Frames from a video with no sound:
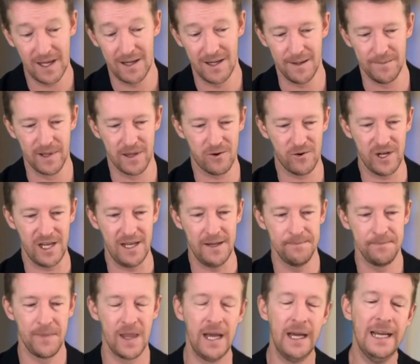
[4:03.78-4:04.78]
Number 3,
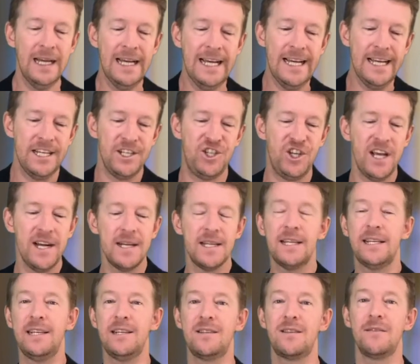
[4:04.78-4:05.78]

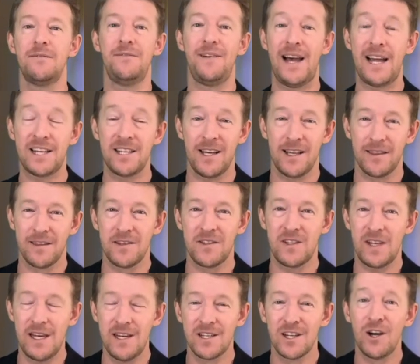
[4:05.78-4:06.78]
gender is the fact at the
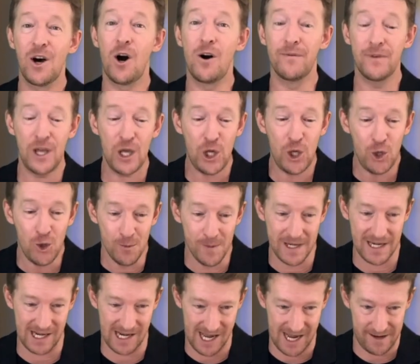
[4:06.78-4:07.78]
center of
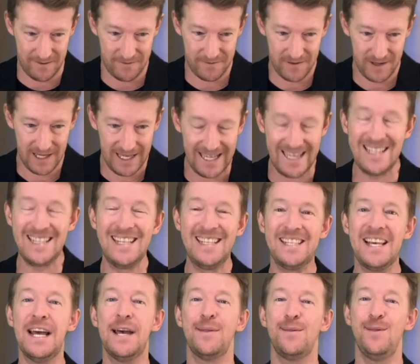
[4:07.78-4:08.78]
human life. It
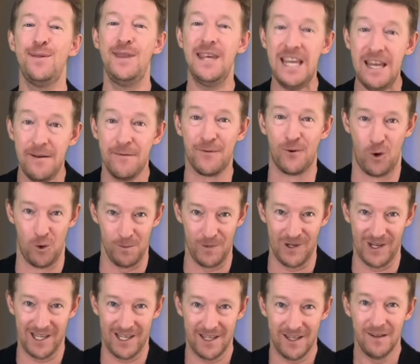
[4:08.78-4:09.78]
is the
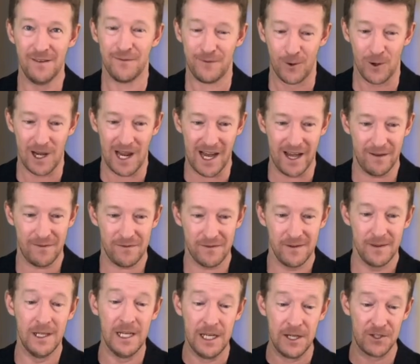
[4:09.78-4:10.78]
formula for
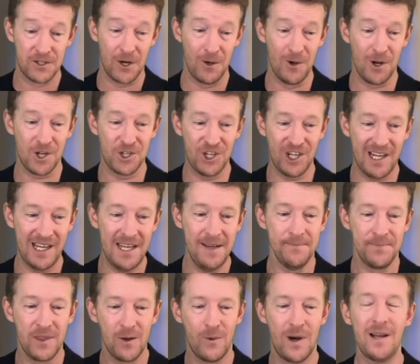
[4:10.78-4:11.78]
life. So
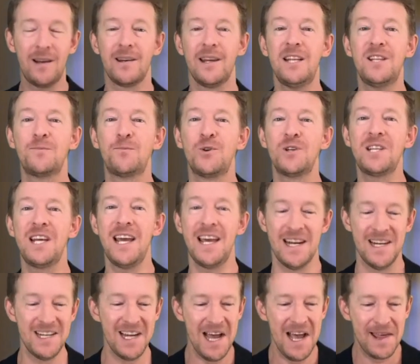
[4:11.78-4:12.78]
logically, well, let's
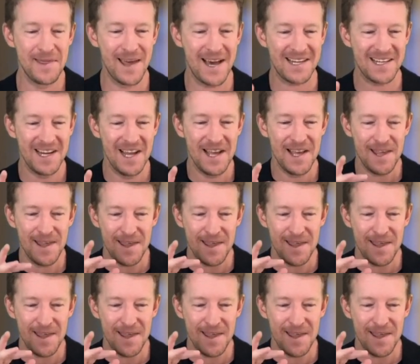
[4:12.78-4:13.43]
pretend that